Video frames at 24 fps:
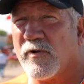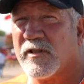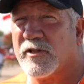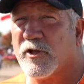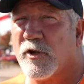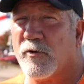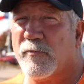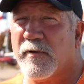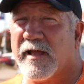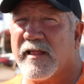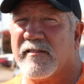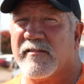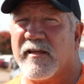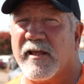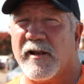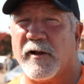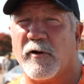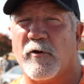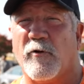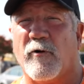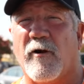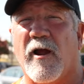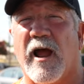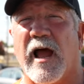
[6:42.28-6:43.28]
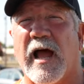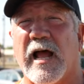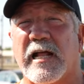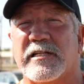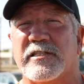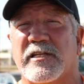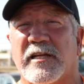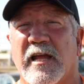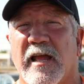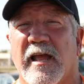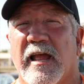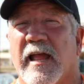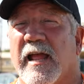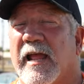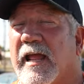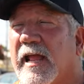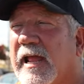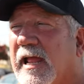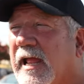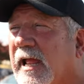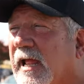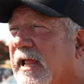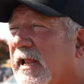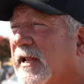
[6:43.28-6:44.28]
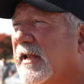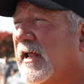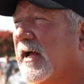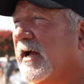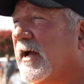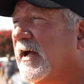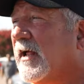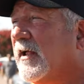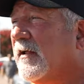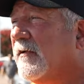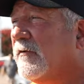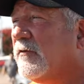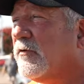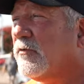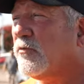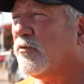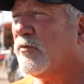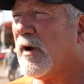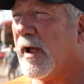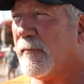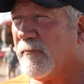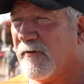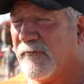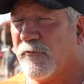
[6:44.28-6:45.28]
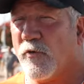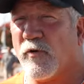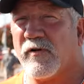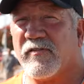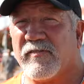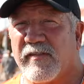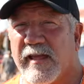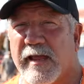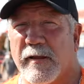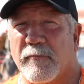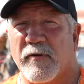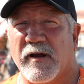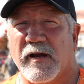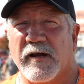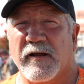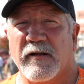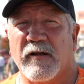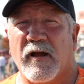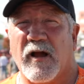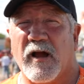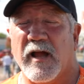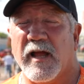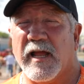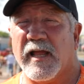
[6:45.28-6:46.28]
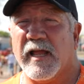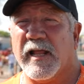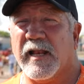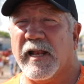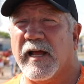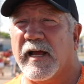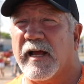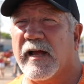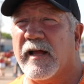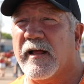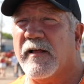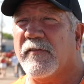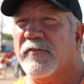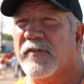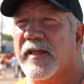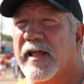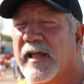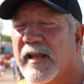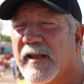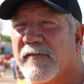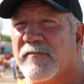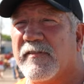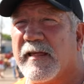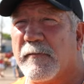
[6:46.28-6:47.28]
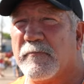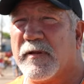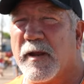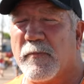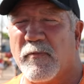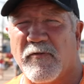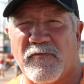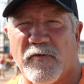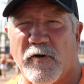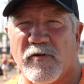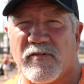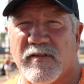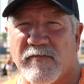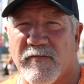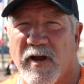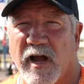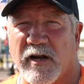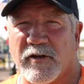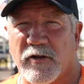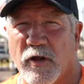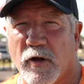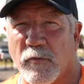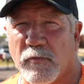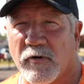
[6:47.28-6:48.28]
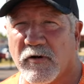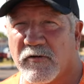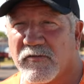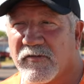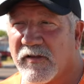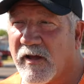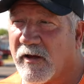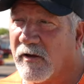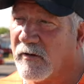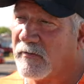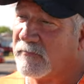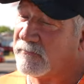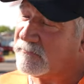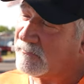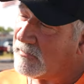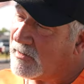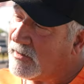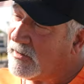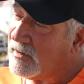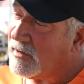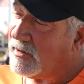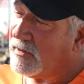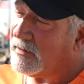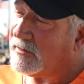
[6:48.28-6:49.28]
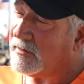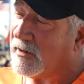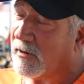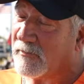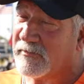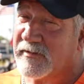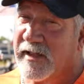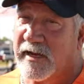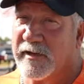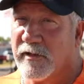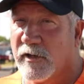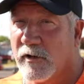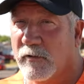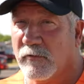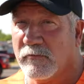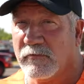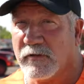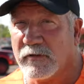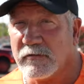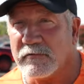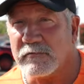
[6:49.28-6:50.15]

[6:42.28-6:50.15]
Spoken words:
with Two Men's in a Garage and right before SEMA and the end of September, 1st of October. So y'all stay tuned.